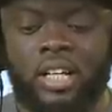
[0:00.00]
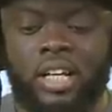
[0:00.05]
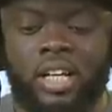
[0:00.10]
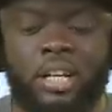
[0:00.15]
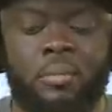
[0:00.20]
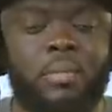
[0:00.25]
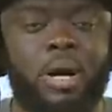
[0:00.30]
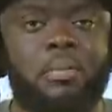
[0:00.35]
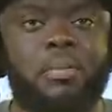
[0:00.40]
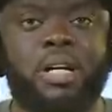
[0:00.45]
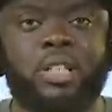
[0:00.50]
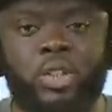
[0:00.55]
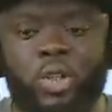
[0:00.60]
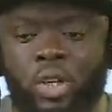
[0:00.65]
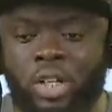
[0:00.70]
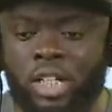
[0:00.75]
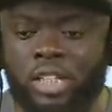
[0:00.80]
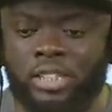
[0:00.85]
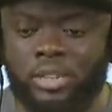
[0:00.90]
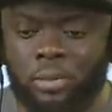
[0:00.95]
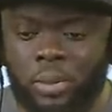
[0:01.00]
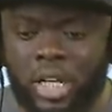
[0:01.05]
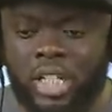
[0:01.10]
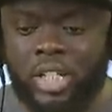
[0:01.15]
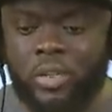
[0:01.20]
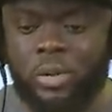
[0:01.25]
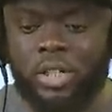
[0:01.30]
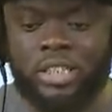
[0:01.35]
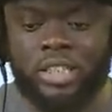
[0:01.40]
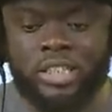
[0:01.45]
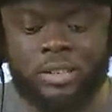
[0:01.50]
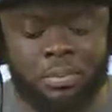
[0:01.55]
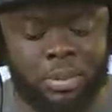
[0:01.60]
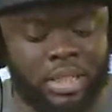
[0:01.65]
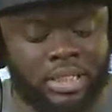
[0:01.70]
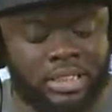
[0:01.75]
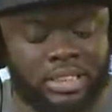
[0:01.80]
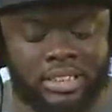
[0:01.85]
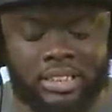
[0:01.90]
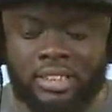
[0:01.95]
Mama Dollarz, when he was
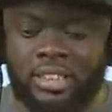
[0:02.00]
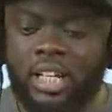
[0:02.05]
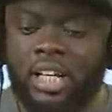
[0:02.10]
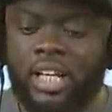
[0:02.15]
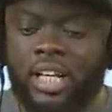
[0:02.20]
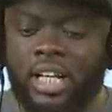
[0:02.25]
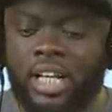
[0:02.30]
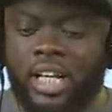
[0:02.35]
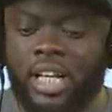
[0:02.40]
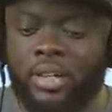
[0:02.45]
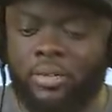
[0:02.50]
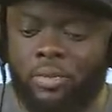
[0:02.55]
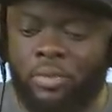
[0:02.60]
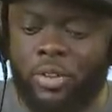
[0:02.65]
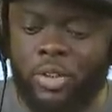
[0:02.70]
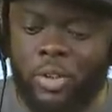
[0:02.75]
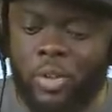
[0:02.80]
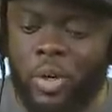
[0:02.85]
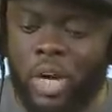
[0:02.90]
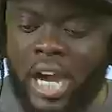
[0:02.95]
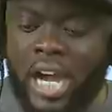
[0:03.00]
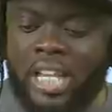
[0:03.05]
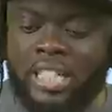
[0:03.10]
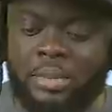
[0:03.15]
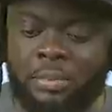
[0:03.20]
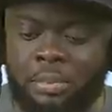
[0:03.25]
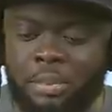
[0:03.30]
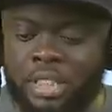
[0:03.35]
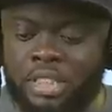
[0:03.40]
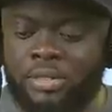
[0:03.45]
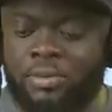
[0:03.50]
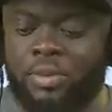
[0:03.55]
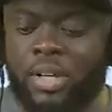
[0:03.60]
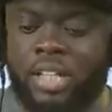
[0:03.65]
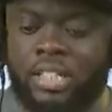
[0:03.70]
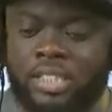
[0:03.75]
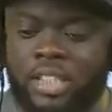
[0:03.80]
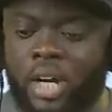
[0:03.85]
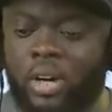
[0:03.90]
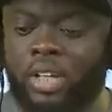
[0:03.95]
expecting Fino, Ice Prince,
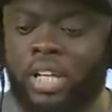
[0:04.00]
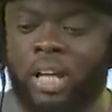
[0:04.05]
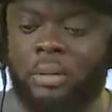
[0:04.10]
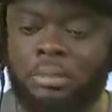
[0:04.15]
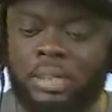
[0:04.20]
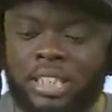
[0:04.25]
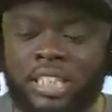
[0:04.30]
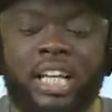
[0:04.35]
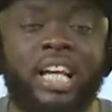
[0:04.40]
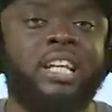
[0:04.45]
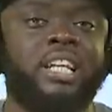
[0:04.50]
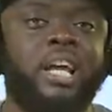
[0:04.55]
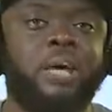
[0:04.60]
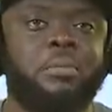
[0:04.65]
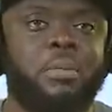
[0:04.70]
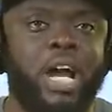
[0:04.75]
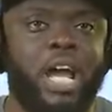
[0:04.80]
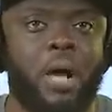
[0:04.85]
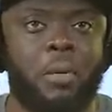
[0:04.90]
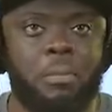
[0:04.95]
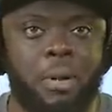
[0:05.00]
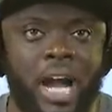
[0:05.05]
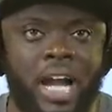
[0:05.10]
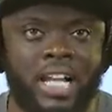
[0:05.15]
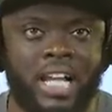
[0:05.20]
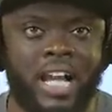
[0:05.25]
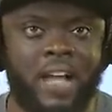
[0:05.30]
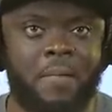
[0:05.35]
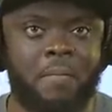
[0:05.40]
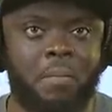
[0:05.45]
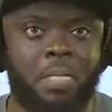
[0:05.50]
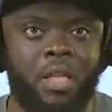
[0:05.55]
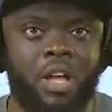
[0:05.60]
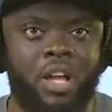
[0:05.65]
Vector, Olamide, and M.I. Abaga.